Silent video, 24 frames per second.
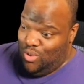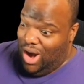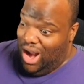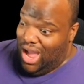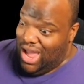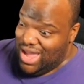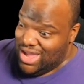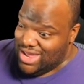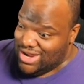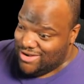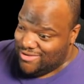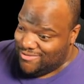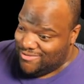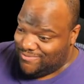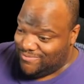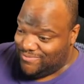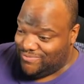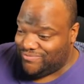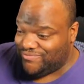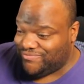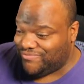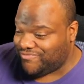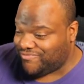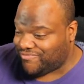Right?
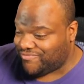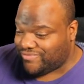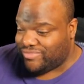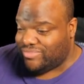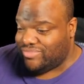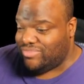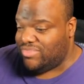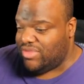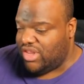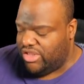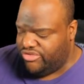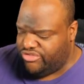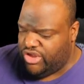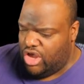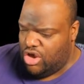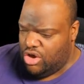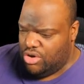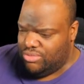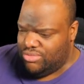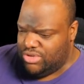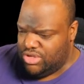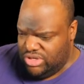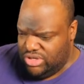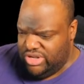
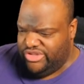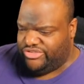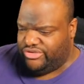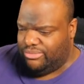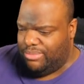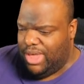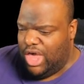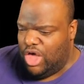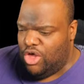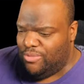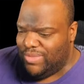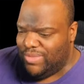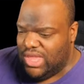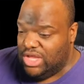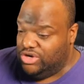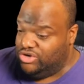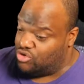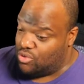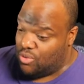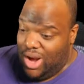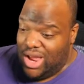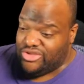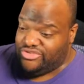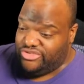So, you need some help?
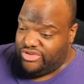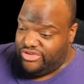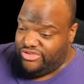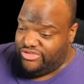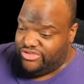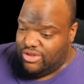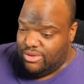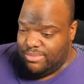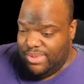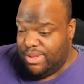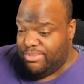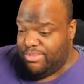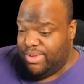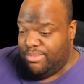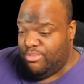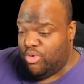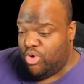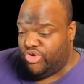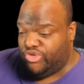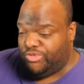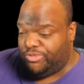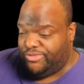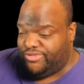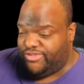Directions, to be a
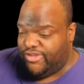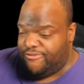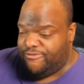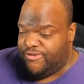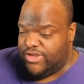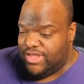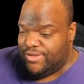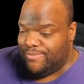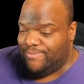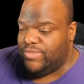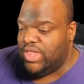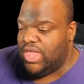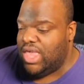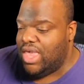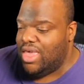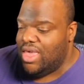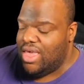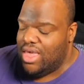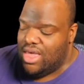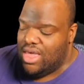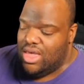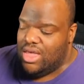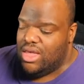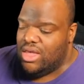bit more specific?
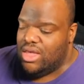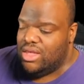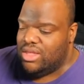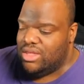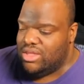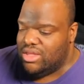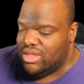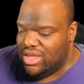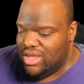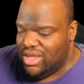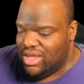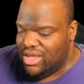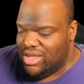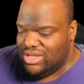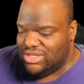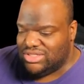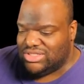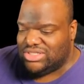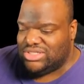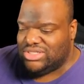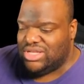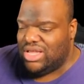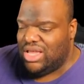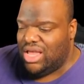
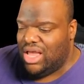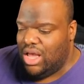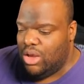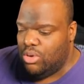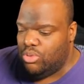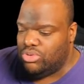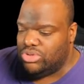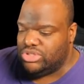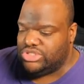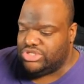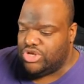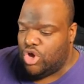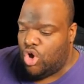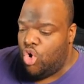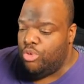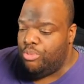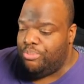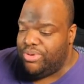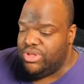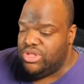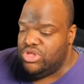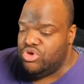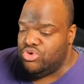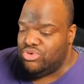Yes, I was
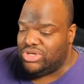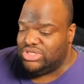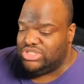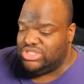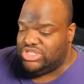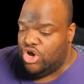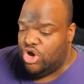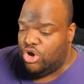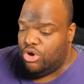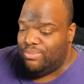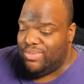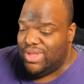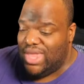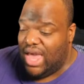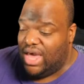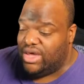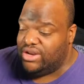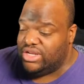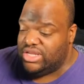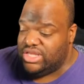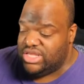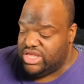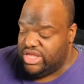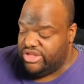hoping you could tell me
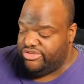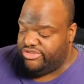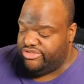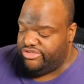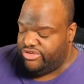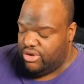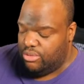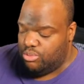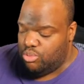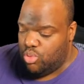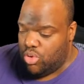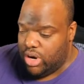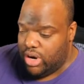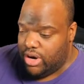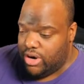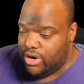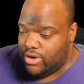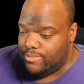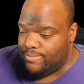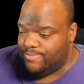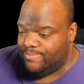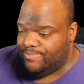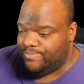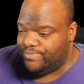how to get
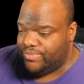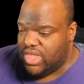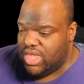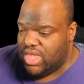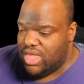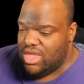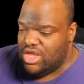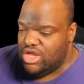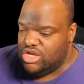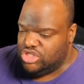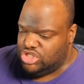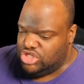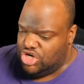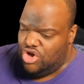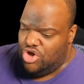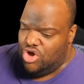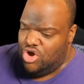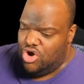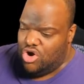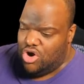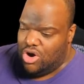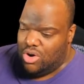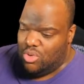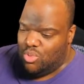somewhere.
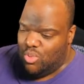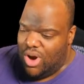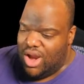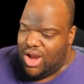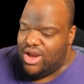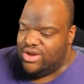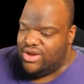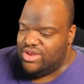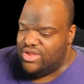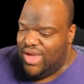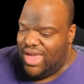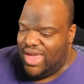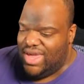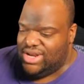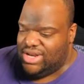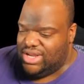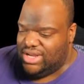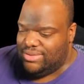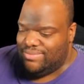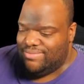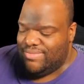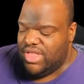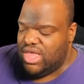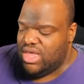Sure, where are you
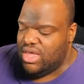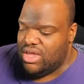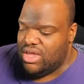headed?